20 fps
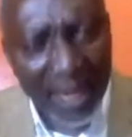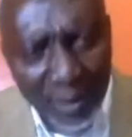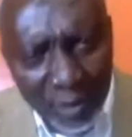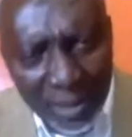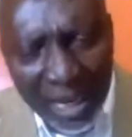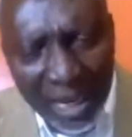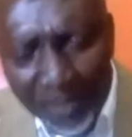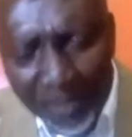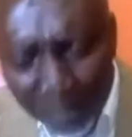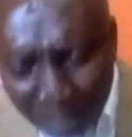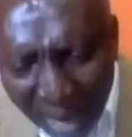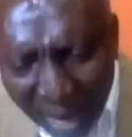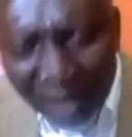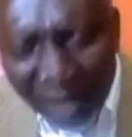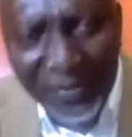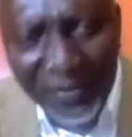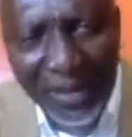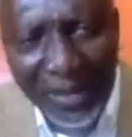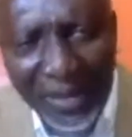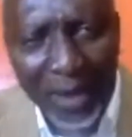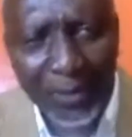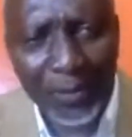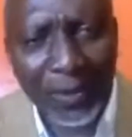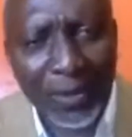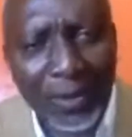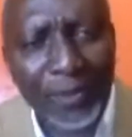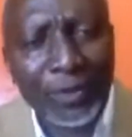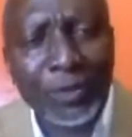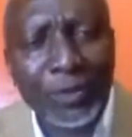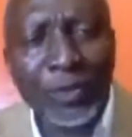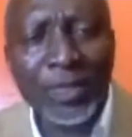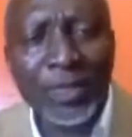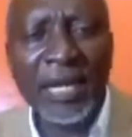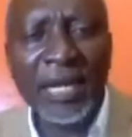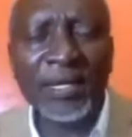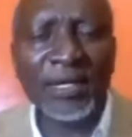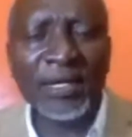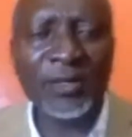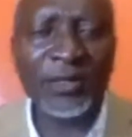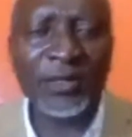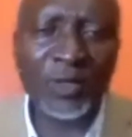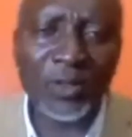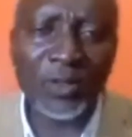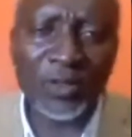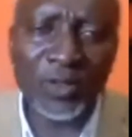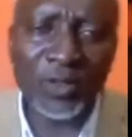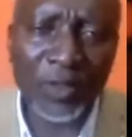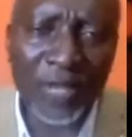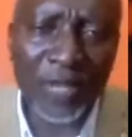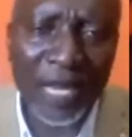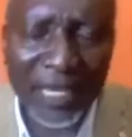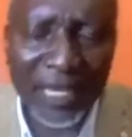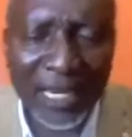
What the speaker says: and bow down to the